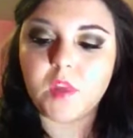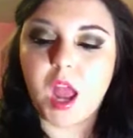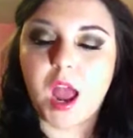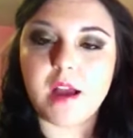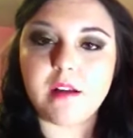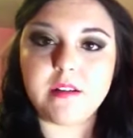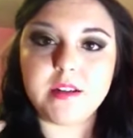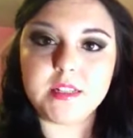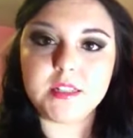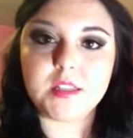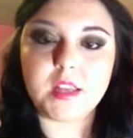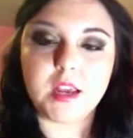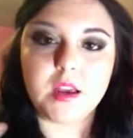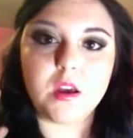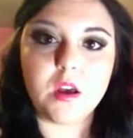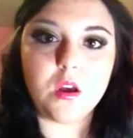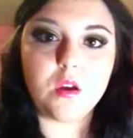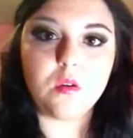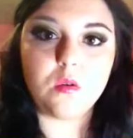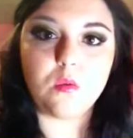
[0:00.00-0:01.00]
I always like
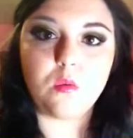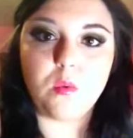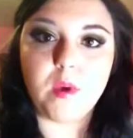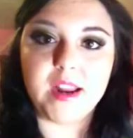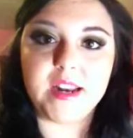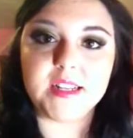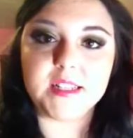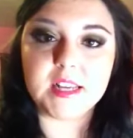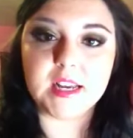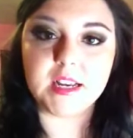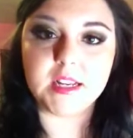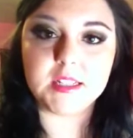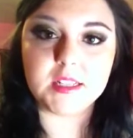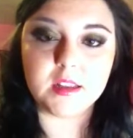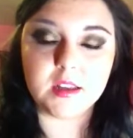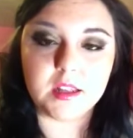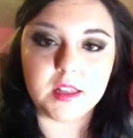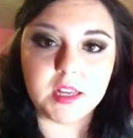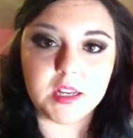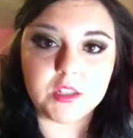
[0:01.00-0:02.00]
wait a second to
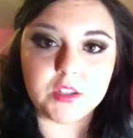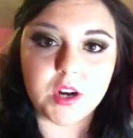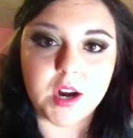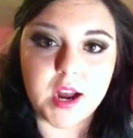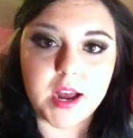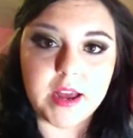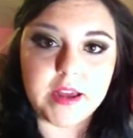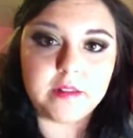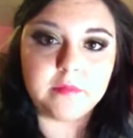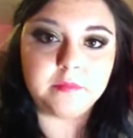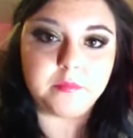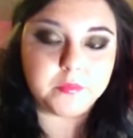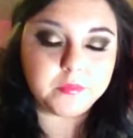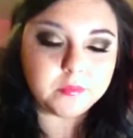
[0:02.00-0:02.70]
let that dry,